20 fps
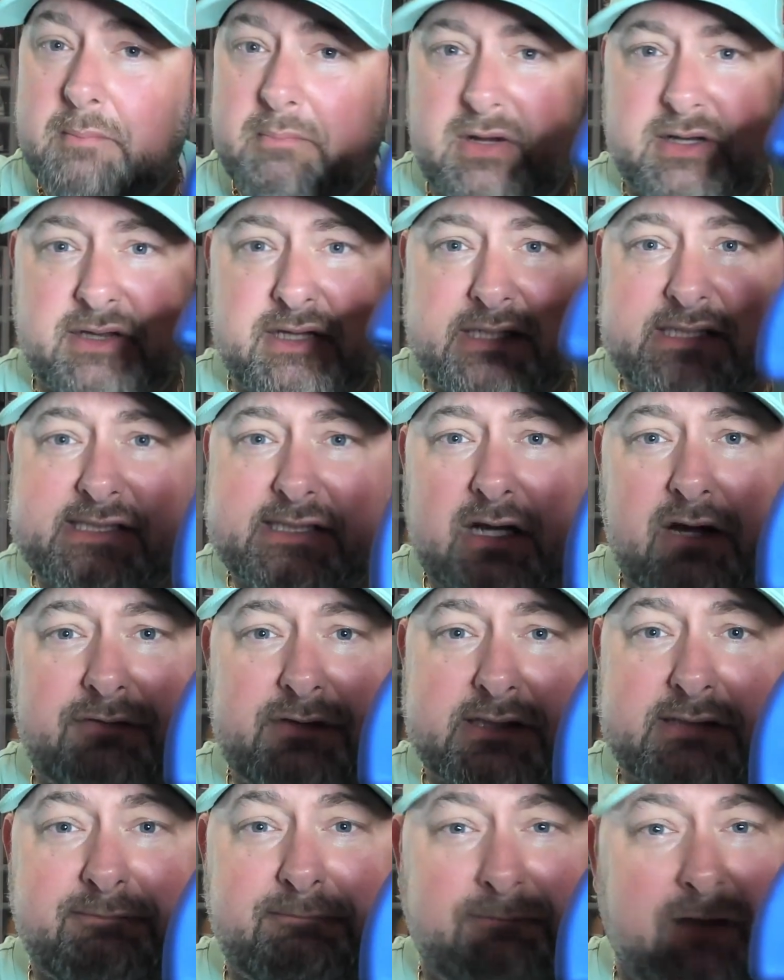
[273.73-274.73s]
But this stuff
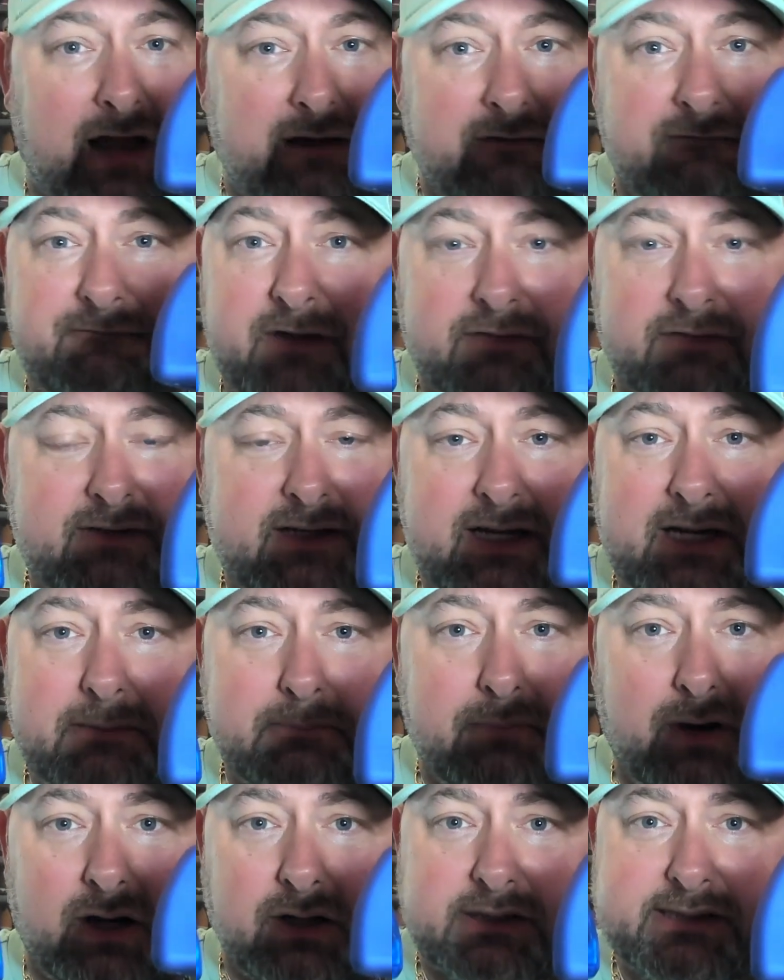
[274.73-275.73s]
is like
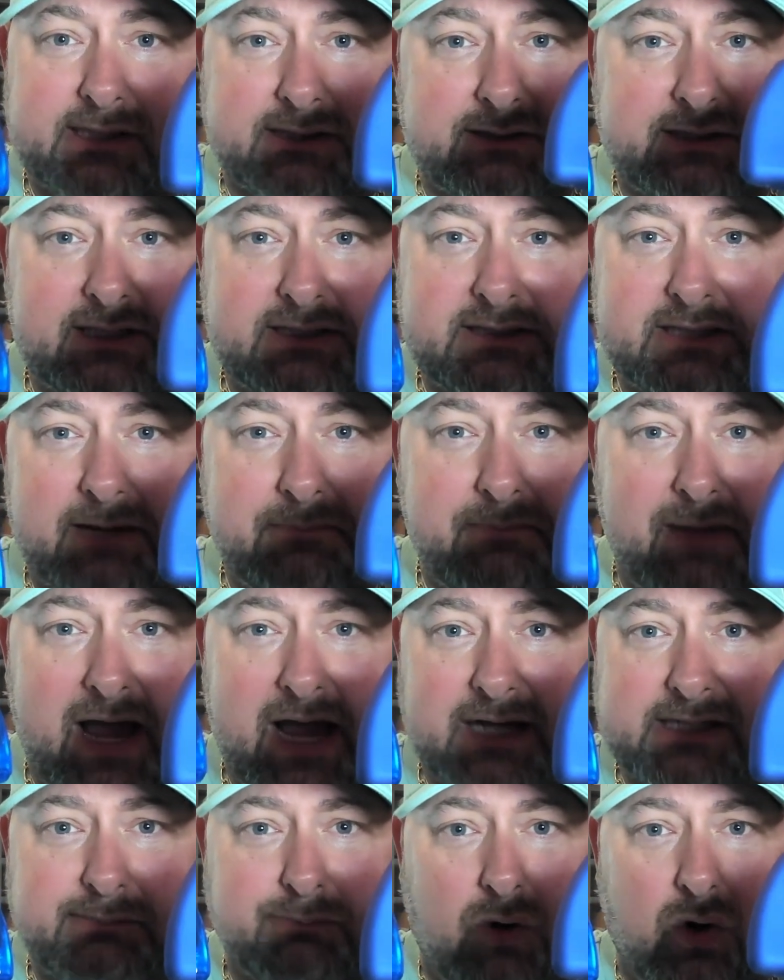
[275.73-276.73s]
$15 at TJ
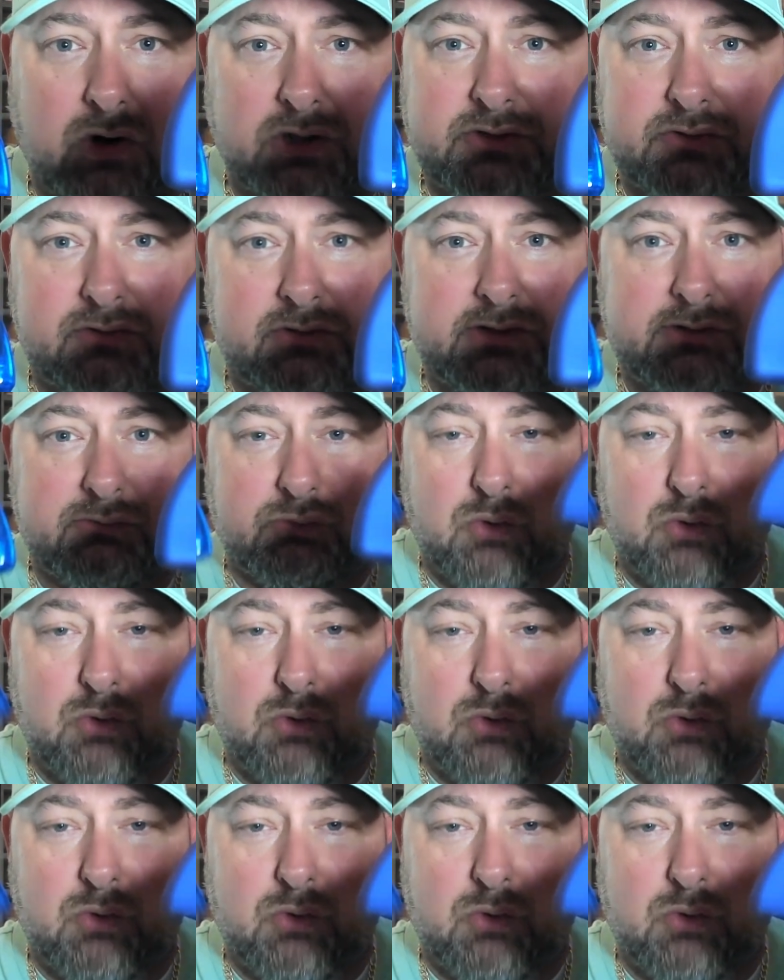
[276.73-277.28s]
Maxx, Marshalls,